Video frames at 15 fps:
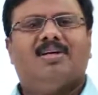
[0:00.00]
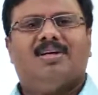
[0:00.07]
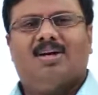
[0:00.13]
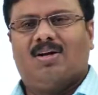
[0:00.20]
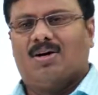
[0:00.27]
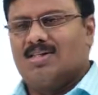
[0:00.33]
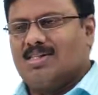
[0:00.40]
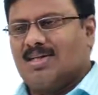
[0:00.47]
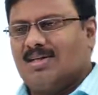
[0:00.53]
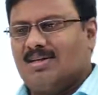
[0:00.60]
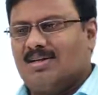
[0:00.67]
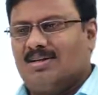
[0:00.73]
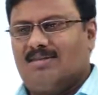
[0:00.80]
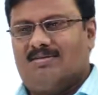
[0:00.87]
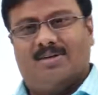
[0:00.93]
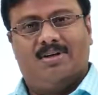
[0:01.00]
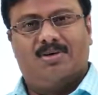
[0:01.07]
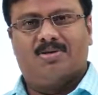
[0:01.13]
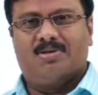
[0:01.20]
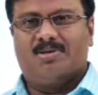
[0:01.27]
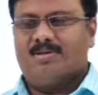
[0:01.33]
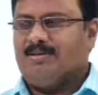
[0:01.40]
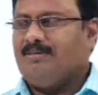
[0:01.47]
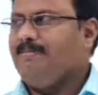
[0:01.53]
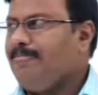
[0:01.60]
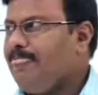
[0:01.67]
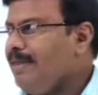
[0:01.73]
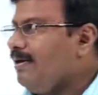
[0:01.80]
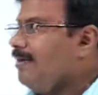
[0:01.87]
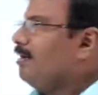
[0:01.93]
logic evolutions.
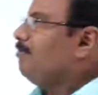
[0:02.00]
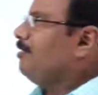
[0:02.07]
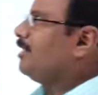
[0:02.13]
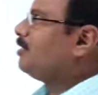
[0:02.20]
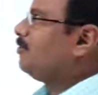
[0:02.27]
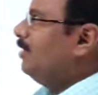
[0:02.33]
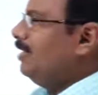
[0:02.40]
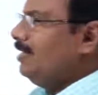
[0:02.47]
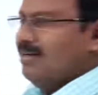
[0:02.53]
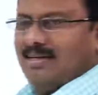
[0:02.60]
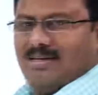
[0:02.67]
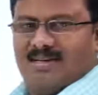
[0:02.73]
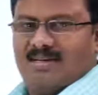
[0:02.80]
Now let me explain.